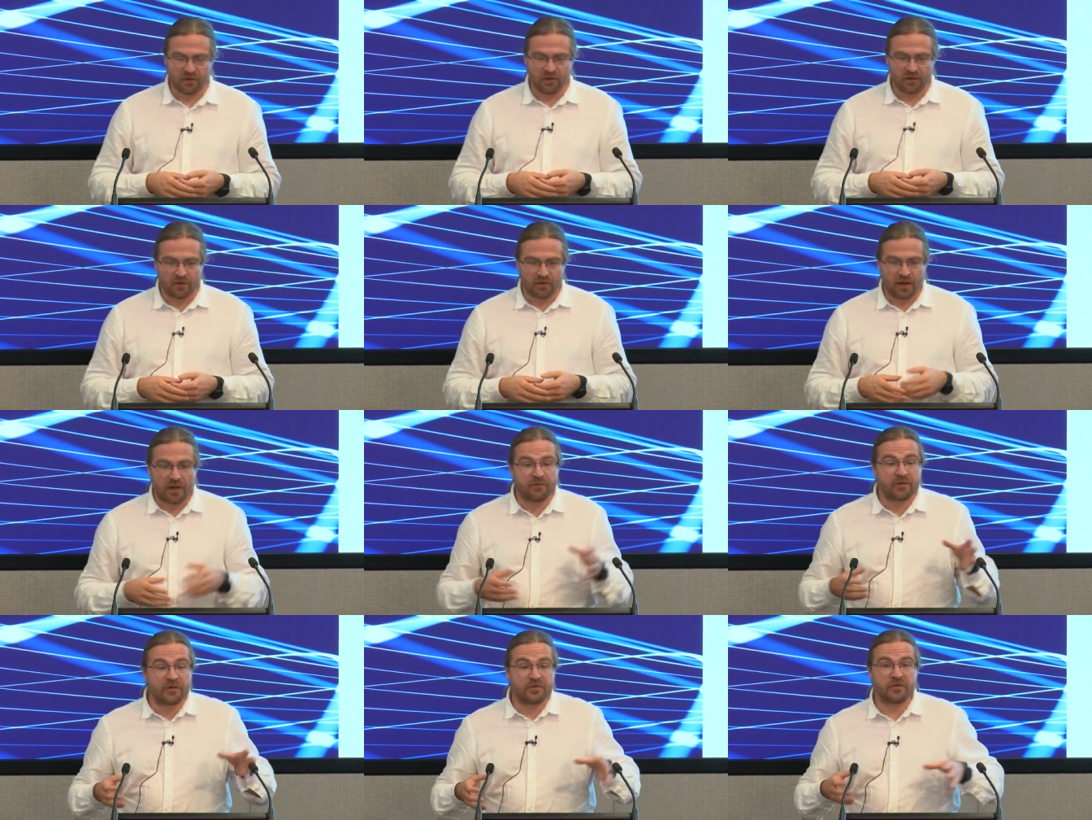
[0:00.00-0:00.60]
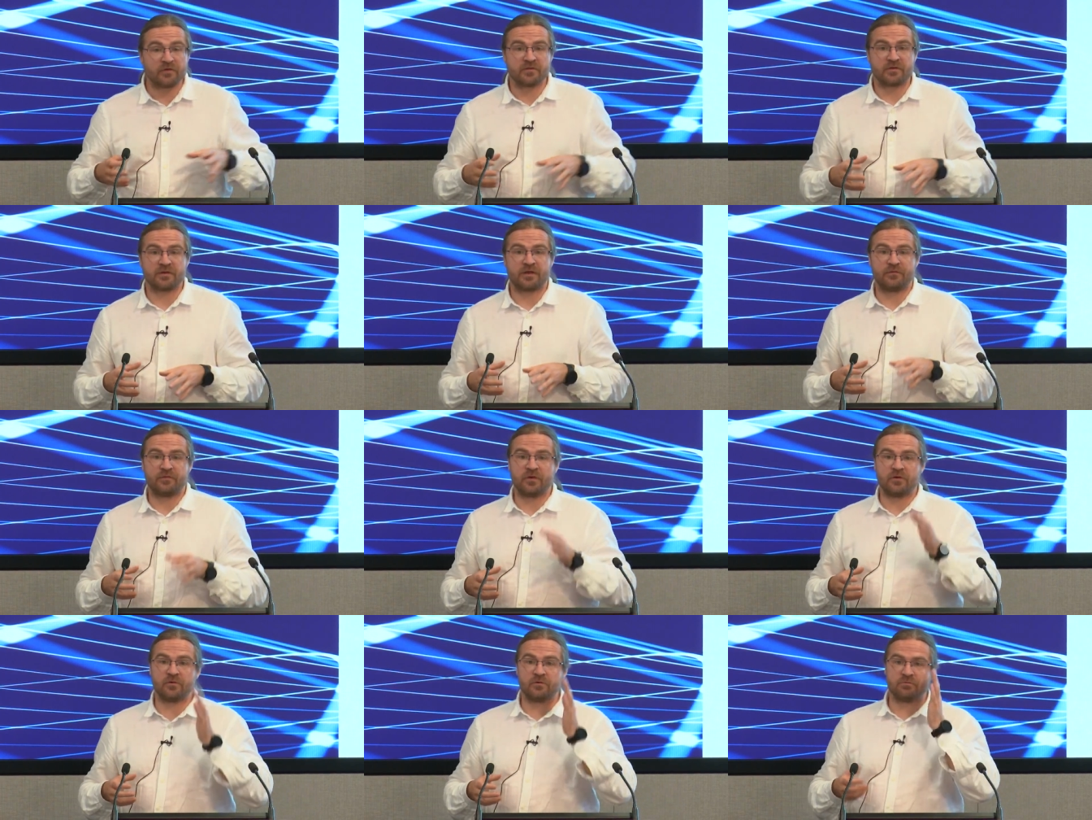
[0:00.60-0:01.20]
I will give you,
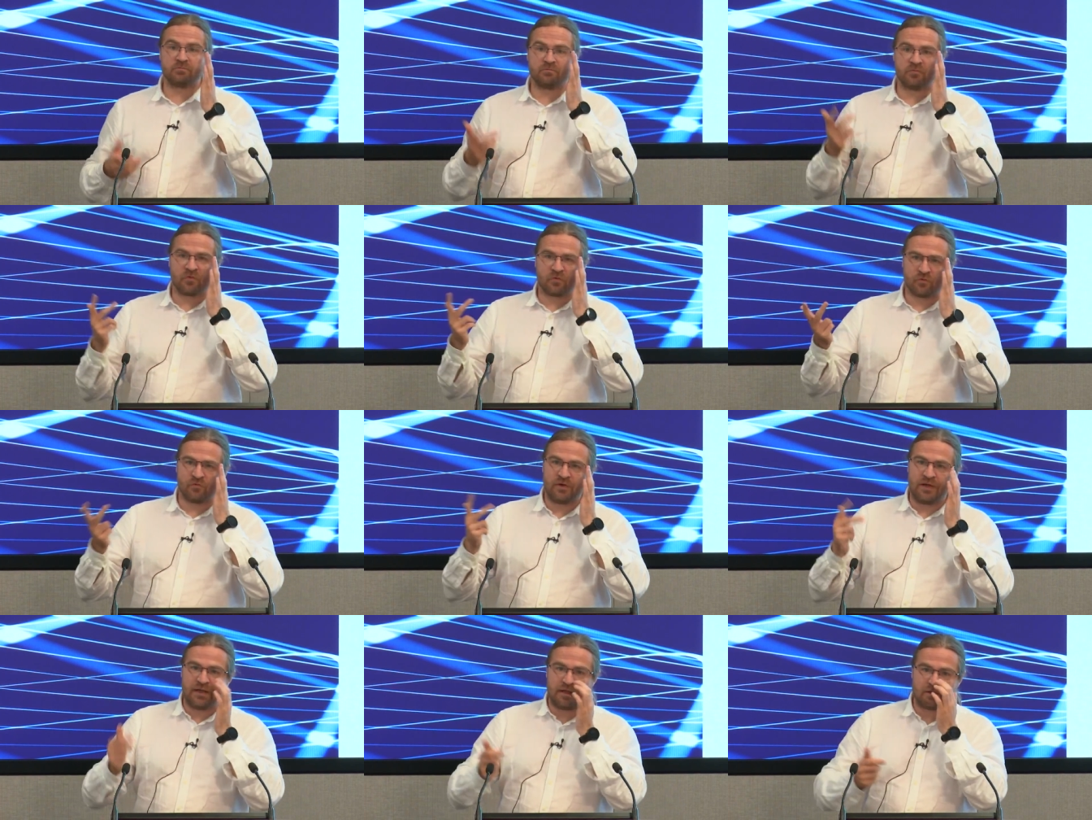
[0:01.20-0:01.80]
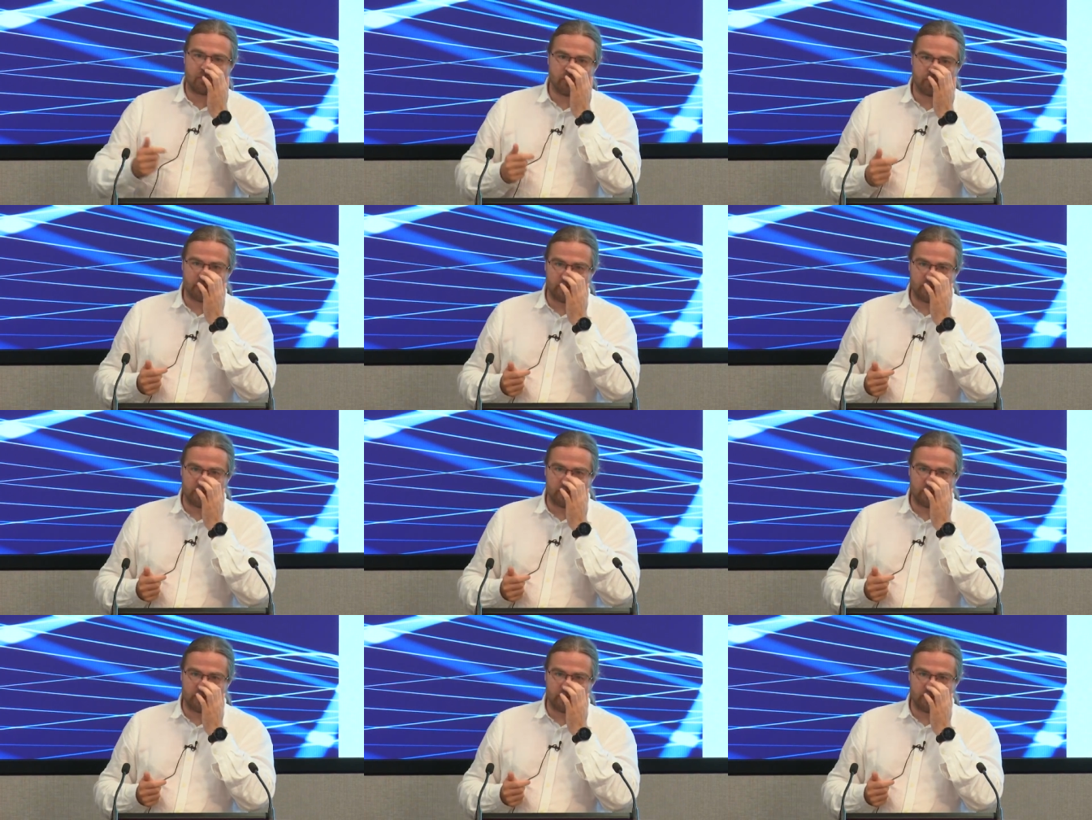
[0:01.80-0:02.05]
give you three interesting